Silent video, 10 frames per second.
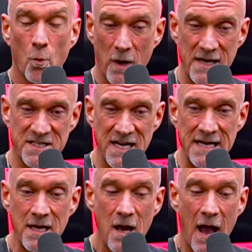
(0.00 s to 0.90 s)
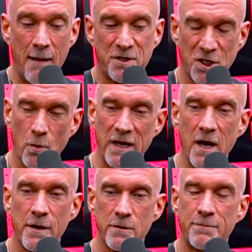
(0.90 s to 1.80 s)
when I say I'm
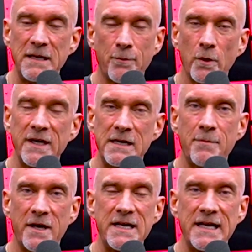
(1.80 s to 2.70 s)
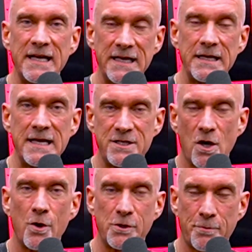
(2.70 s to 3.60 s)
showing other people anybody can get into
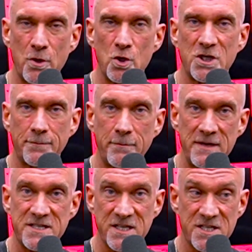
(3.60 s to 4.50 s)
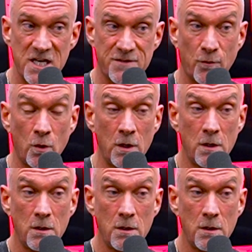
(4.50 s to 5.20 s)
entrepreneurship and be successful.